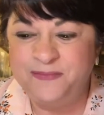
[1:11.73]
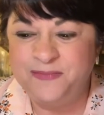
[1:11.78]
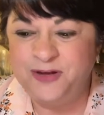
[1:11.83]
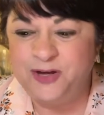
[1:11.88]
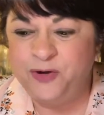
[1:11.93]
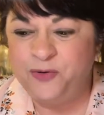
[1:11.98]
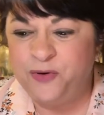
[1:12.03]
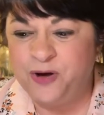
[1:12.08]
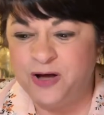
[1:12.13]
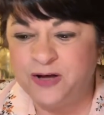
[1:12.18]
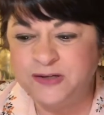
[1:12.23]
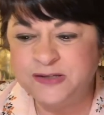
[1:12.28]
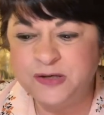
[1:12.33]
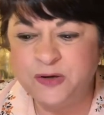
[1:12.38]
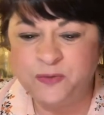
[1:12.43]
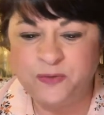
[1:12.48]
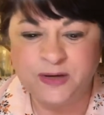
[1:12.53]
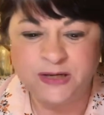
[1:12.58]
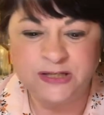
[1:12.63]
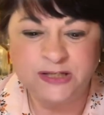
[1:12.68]
You
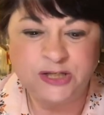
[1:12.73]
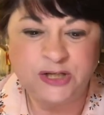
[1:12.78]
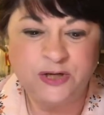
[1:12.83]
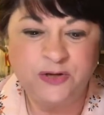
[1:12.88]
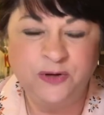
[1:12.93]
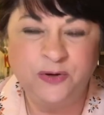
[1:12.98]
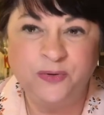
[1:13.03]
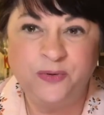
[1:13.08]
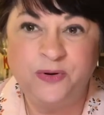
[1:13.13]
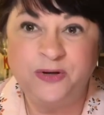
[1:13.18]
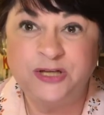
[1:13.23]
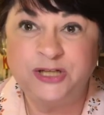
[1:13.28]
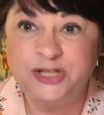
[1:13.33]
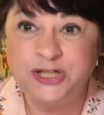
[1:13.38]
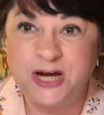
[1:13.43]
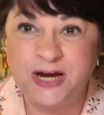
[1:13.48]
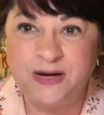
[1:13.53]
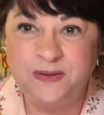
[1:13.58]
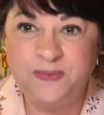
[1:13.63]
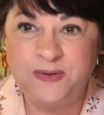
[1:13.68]
also want to
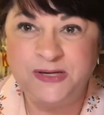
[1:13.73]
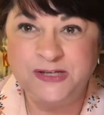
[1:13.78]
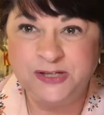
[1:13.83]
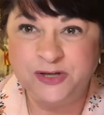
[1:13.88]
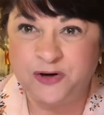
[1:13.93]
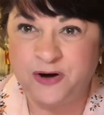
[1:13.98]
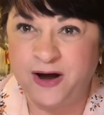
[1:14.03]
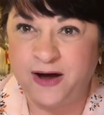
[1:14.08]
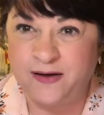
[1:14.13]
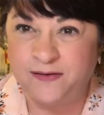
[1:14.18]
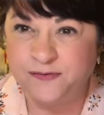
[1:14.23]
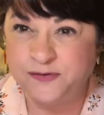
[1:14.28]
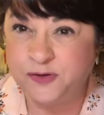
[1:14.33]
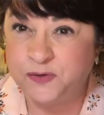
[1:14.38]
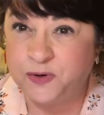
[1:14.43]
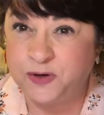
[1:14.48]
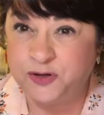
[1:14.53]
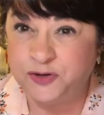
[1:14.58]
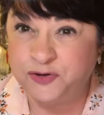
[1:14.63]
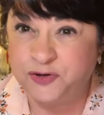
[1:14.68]
chain piece your half
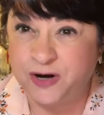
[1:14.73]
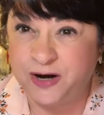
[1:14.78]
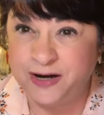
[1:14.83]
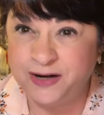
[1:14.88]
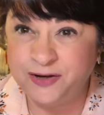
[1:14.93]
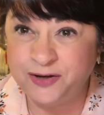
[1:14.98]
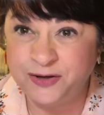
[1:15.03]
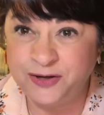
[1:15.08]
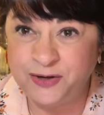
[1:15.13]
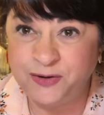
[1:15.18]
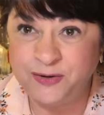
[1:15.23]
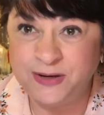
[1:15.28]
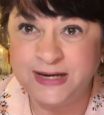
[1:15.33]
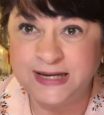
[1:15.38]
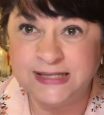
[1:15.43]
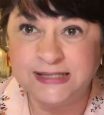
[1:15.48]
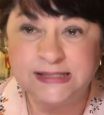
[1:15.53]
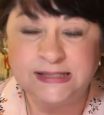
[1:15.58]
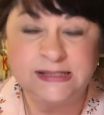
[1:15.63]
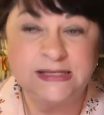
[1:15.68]
square triangle
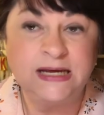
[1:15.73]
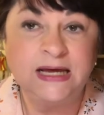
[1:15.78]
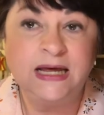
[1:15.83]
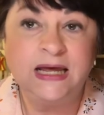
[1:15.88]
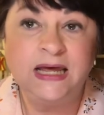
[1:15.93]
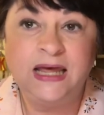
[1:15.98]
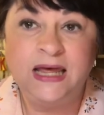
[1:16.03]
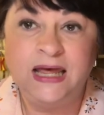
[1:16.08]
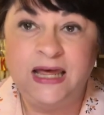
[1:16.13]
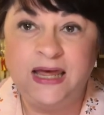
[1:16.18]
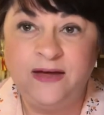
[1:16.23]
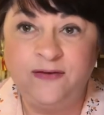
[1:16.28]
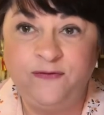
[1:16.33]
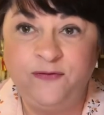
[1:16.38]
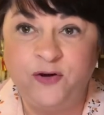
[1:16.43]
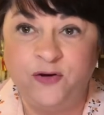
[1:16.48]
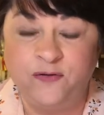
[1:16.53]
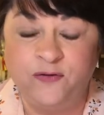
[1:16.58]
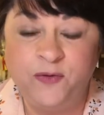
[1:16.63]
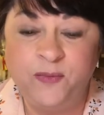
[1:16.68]
units
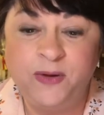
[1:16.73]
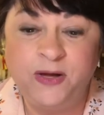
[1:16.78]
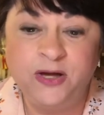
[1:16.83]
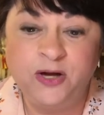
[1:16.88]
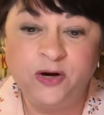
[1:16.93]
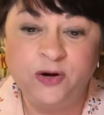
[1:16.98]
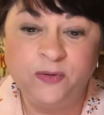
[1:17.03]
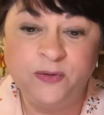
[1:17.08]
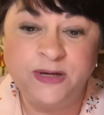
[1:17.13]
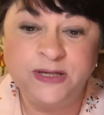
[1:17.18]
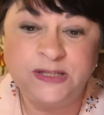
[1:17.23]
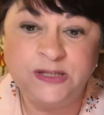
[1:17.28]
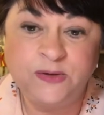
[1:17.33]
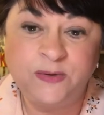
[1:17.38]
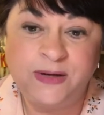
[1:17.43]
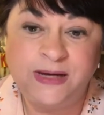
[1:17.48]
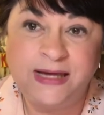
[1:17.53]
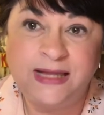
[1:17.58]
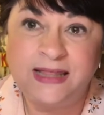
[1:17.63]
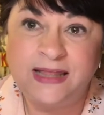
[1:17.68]
if you're familiar with
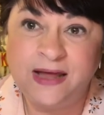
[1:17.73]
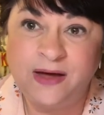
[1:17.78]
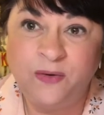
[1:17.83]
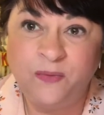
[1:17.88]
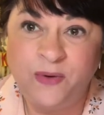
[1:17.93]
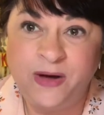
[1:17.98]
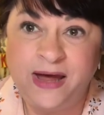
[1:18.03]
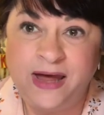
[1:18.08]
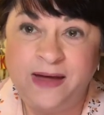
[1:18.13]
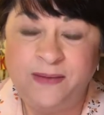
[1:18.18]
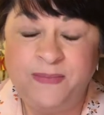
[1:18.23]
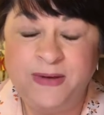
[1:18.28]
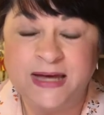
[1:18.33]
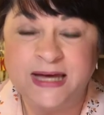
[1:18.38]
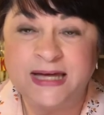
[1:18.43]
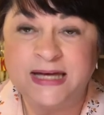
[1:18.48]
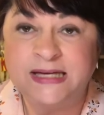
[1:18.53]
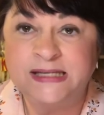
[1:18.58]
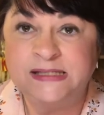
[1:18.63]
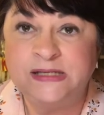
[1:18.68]
doing it that way,
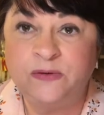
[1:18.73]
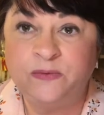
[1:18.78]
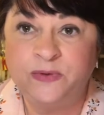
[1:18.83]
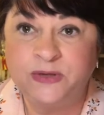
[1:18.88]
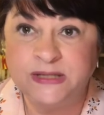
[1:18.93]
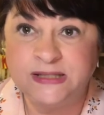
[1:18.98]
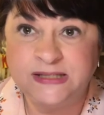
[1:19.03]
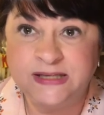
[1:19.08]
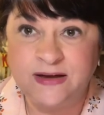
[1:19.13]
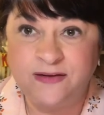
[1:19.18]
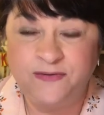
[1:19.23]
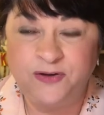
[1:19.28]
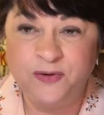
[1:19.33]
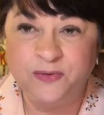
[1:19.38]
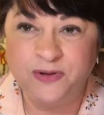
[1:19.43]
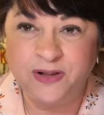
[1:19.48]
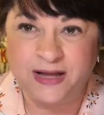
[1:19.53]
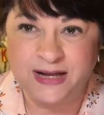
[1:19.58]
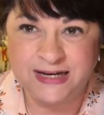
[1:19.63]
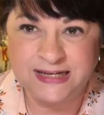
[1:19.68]
because it will save you
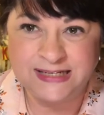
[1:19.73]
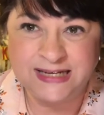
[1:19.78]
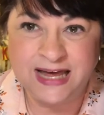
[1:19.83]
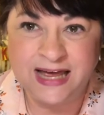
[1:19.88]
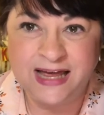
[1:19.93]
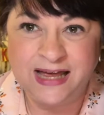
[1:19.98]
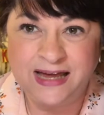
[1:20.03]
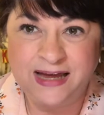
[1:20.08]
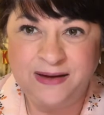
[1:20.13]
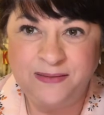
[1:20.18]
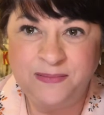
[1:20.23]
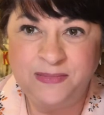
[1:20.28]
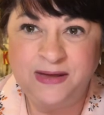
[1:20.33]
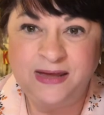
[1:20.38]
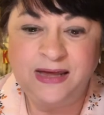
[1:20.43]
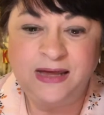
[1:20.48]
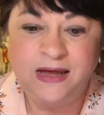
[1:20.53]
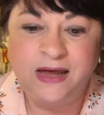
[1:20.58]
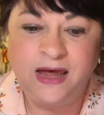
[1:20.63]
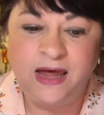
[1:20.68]
a lot of time
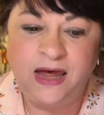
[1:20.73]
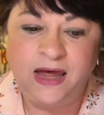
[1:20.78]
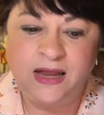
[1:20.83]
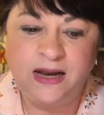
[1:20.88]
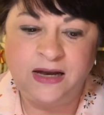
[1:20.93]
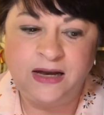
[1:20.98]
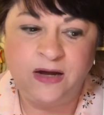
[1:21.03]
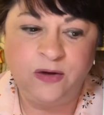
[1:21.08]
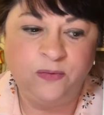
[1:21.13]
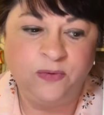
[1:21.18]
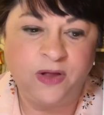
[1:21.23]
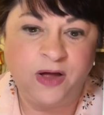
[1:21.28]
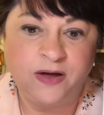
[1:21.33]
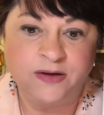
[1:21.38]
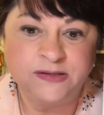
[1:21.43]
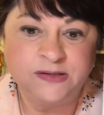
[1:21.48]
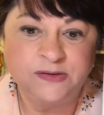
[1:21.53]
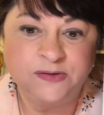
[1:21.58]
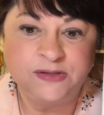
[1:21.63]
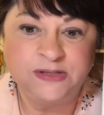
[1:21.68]
and it will
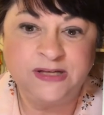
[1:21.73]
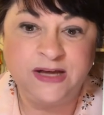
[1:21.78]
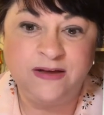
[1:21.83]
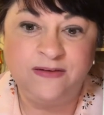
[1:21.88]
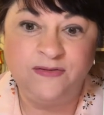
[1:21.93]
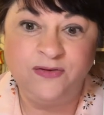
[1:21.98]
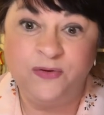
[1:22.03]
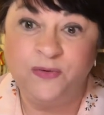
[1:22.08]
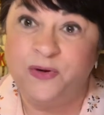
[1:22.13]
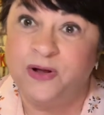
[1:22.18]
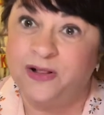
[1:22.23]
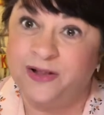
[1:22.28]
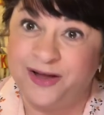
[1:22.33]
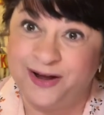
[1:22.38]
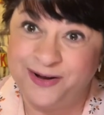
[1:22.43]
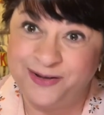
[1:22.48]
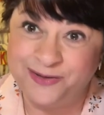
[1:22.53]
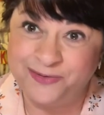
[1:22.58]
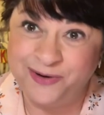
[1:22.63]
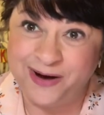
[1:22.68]
also save you a
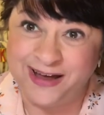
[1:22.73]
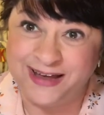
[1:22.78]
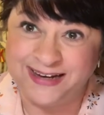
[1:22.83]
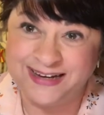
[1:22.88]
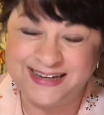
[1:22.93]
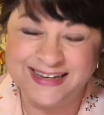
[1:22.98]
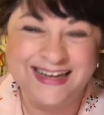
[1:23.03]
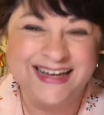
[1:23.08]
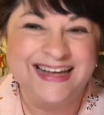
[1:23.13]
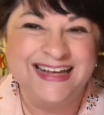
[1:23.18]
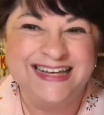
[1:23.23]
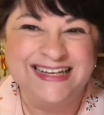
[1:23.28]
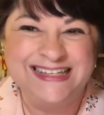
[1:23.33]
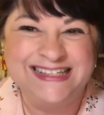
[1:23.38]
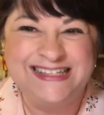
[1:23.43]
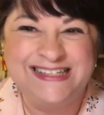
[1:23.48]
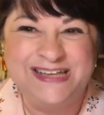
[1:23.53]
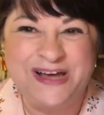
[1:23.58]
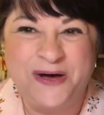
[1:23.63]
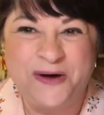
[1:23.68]
lot of thread.
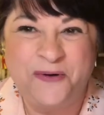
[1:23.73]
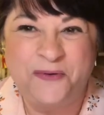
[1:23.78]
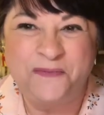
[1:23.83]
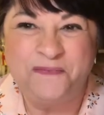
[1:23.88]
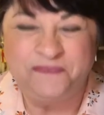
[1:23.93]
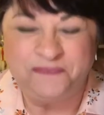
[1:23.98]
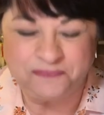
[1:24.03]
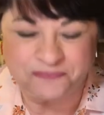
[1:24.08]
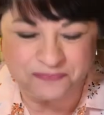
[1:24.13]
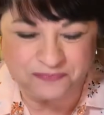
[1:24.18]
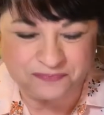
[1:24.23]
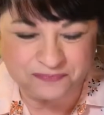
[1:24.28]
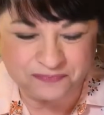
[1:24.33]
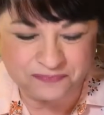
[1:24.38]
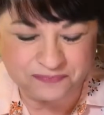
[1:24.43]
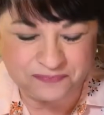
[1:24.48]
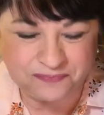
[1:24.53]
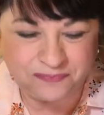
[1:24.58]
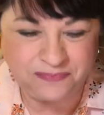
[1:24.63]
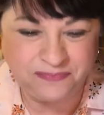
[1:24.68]
So
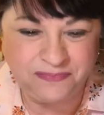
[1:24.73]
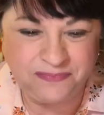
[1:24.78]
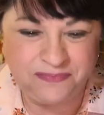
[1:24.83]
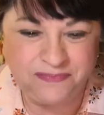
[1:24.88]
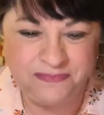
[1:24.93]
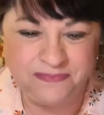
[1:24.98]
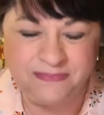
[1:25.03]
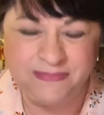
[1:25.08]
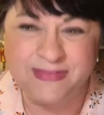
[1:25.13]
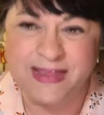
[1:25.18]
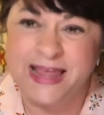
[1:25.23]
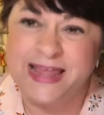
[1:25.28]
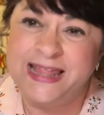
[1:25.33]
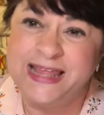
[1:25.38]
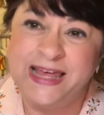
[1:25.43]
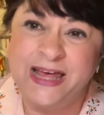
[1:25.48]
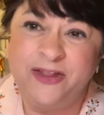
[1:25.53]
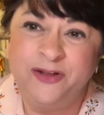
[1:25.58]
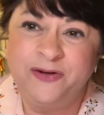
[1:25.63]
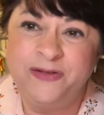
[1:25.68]

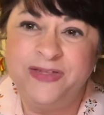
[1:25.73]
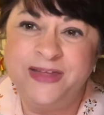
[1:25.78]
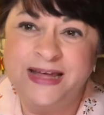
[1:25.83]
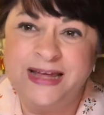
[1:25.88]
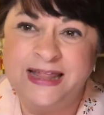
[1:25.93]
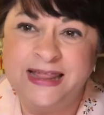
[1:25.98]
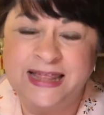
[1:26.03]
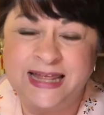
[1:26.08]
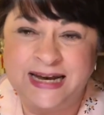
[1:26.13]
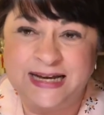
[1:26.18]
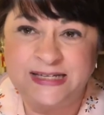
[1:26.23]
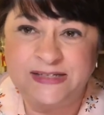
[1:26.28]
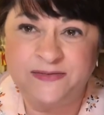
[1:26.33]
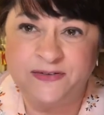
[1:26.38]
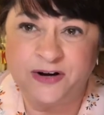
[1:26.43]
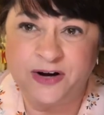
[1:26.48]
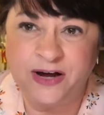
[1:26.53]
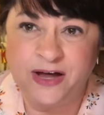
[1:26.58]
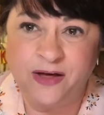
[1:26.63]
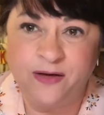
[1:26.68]
the other thing that is
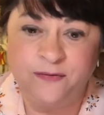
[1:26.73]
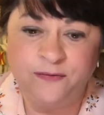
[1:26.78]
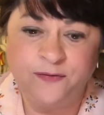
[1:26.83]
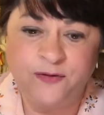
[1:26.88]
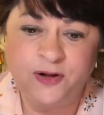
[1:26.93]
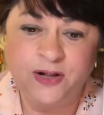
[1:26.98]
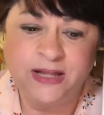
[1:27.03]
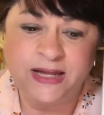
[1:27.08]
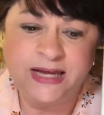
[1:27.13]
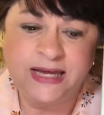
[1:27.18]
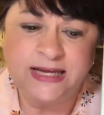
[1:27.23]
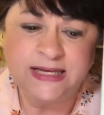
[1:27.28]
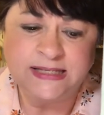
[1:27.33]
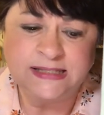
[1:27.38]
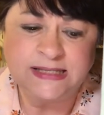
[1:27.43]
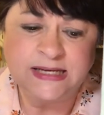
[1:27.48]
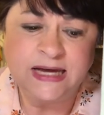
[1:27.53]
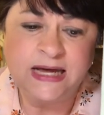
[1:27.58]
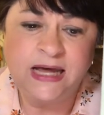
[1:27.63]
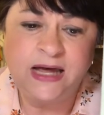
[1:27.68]
very helpful
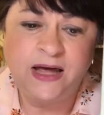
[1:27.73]
is